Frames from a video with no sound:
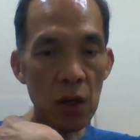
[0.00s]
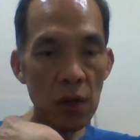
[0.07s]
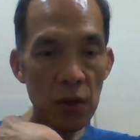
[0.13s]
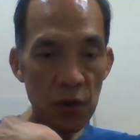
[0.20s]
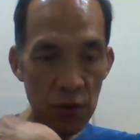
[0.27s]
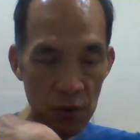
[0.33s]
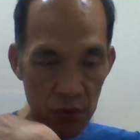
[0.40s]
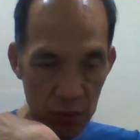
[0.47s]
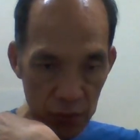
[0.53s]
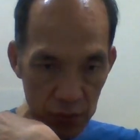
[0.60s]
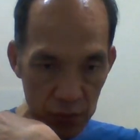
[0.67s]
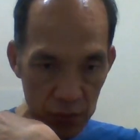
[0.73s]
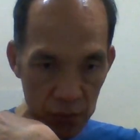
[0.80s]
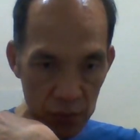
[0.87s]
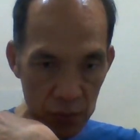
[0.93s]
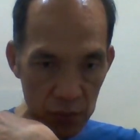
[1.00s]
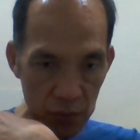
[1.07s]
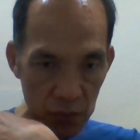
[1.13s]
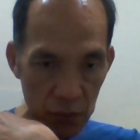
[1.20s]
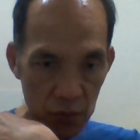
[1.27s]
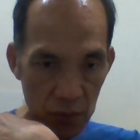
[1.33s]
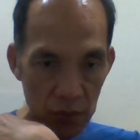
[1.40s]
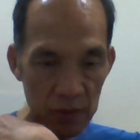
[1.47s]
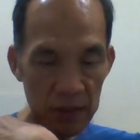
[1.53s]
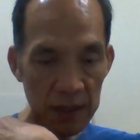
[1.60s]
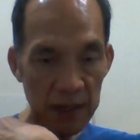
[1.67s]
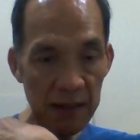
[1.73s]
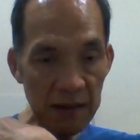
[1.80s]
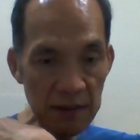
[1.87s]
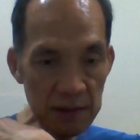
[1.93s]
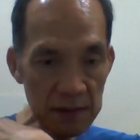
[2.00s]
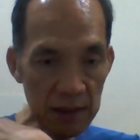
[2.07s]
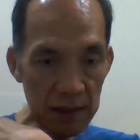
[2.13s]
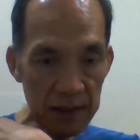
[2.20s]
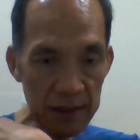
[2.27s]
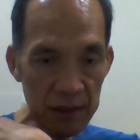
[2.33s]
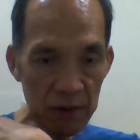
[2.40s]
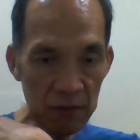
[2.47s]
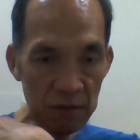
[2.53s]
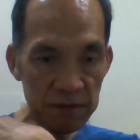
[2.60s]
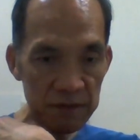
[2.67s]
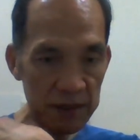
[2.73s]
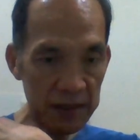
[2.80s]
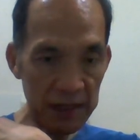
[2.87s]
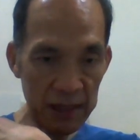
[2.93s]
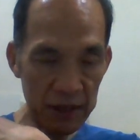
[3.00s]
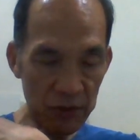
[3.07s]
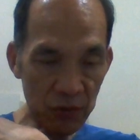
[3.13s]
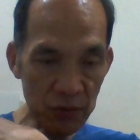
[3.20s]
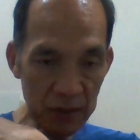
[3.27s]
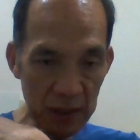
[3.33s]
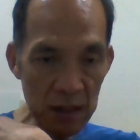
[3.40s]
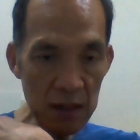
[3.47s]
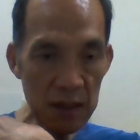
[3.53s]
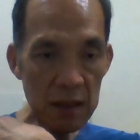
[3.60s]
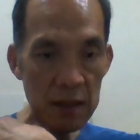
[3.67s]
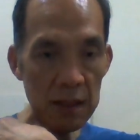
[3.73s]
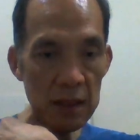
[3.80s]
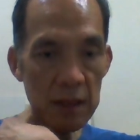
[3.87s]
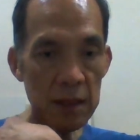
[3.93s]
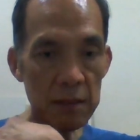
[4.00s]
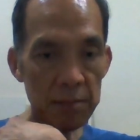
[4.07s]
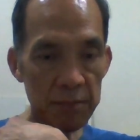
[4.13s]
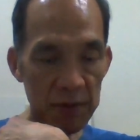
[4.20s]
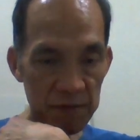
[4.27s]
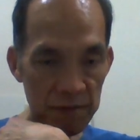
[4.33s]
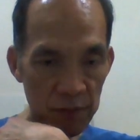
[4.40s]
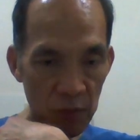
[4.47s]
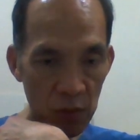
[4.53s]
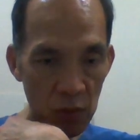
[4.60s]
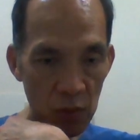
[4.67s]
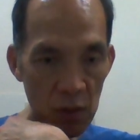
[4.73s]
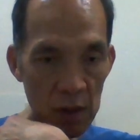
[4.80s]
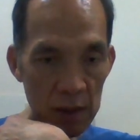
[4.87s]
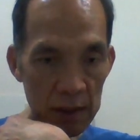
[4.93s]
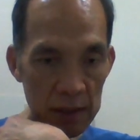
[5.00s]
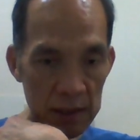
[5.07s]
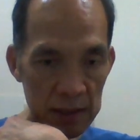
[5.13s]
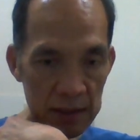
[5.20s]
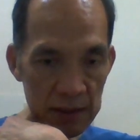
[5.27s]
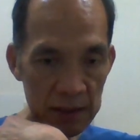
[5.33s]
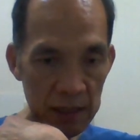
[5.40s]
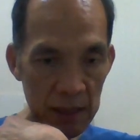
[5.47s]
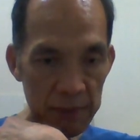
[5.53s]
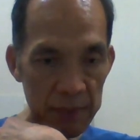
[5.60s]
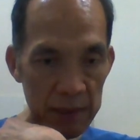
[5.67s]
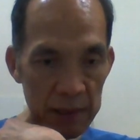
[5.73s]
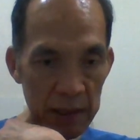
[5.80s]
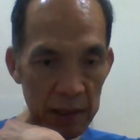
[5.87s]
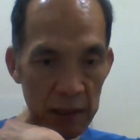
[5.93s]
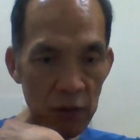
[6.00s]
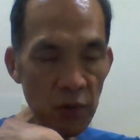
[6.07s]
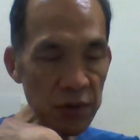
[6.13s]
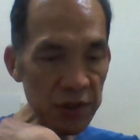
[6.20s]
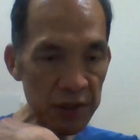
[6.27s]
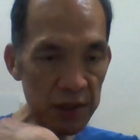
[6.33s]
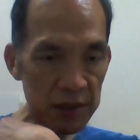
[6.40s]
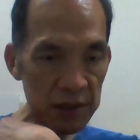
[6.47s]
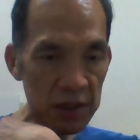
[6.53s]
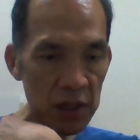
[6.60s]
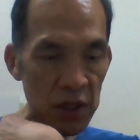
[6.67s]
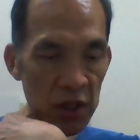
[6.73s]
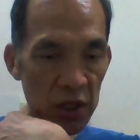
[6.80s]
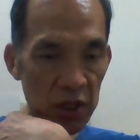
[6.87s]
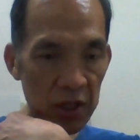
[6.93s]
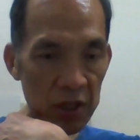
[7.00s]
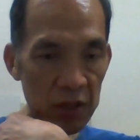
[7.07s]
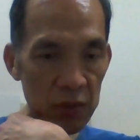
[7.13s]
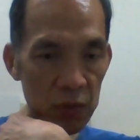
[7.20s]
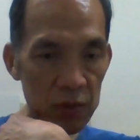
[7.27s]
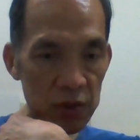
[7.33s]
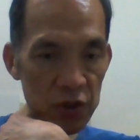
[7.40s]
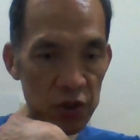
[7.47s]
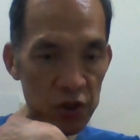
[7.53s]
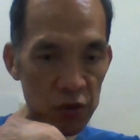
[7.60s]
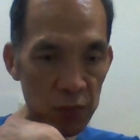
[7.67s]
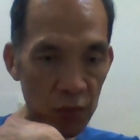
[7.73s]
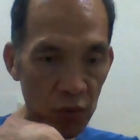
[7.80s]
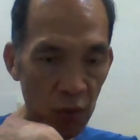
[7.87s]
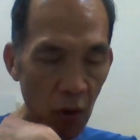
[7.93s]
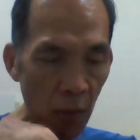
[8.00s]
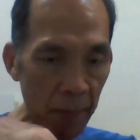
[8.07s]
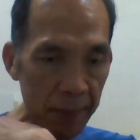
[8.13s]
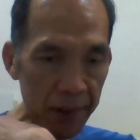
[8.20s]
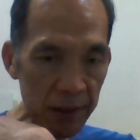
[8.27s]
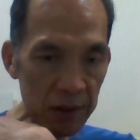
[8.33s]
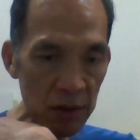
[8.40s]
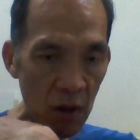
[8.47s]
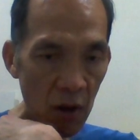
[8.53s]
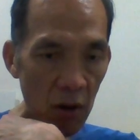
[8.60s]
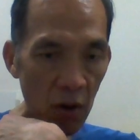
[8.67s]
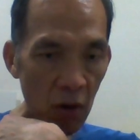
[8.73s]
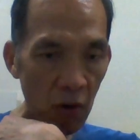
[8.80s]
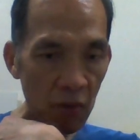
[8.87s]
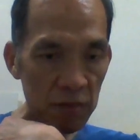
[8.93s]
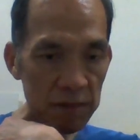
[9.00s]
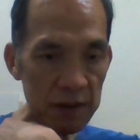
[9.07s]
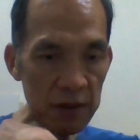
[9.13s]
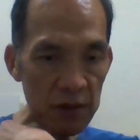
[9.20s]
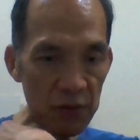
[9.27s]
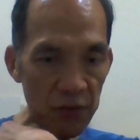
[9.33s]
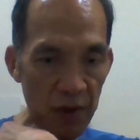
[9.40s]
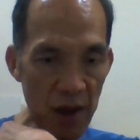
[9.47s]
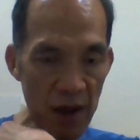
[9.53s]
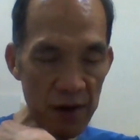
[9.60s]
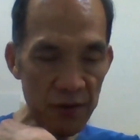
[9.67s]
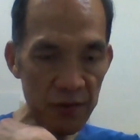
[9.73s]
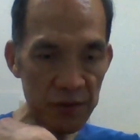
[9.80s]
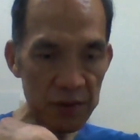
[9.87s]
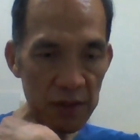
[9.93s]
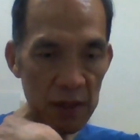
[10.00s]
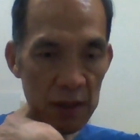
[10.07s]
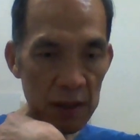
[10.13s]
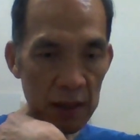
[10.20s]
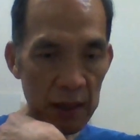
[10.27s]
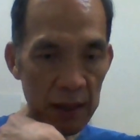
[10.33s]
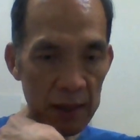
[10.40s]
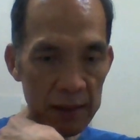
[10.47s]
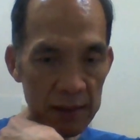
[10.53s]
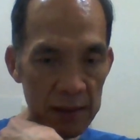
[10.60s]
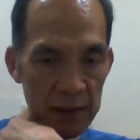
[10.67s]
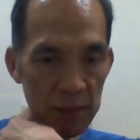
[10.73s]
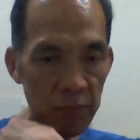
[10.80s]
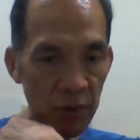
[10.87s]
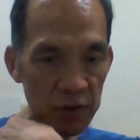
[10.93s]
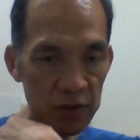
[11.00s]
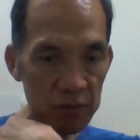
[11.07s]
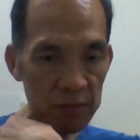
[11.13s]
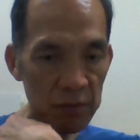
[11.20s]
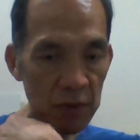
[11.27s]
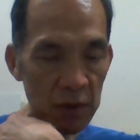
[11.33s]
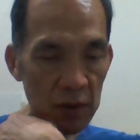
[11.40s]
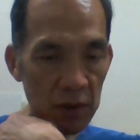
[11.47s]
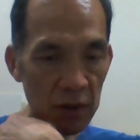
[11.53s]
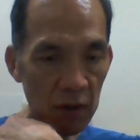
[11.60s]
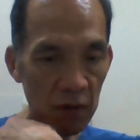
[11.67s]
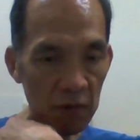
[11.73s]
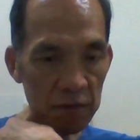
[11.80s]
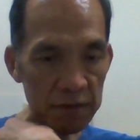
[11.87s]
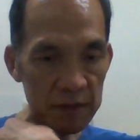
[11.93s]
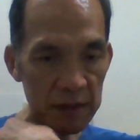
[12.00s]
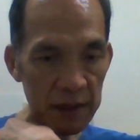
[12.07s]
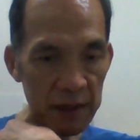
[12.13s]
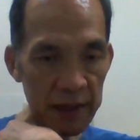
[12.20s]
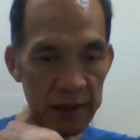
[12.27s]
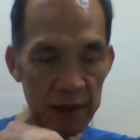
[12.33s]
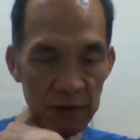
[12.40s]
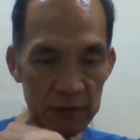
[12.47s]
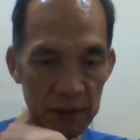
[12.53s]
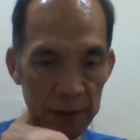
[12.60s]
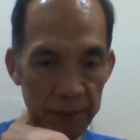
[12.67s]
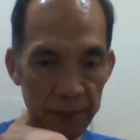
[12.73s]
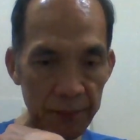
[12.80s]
through the inside of the aorta before these can be negotiated into the small openings of the coronary arteries at the bottom of the aorta.